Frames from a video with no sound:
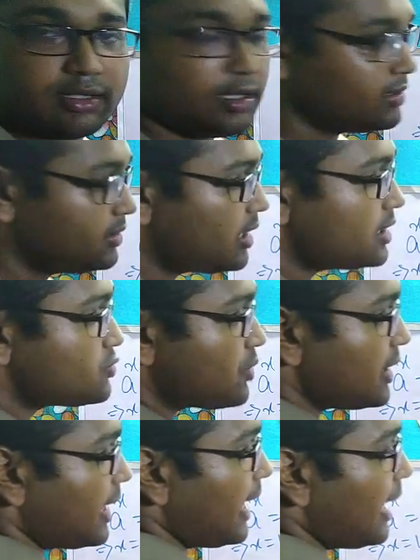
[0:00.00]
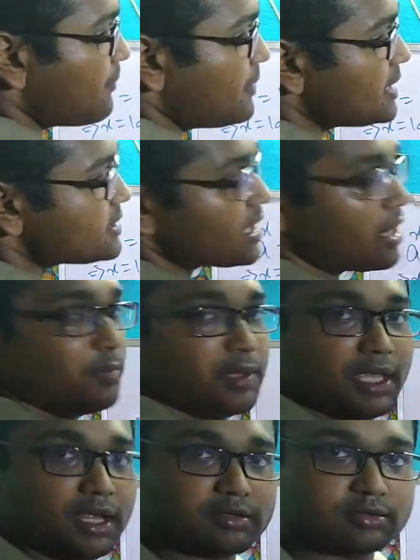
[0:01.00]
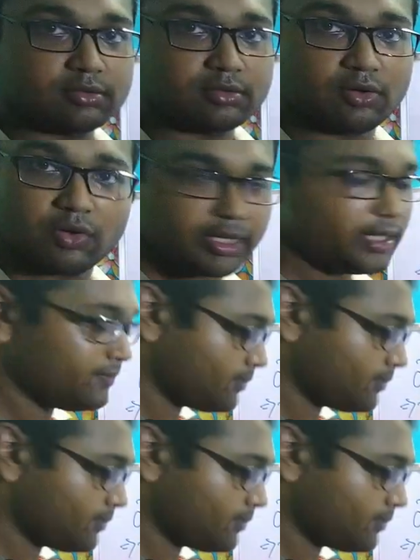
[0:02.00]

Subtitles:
there is one AB term here. Okay?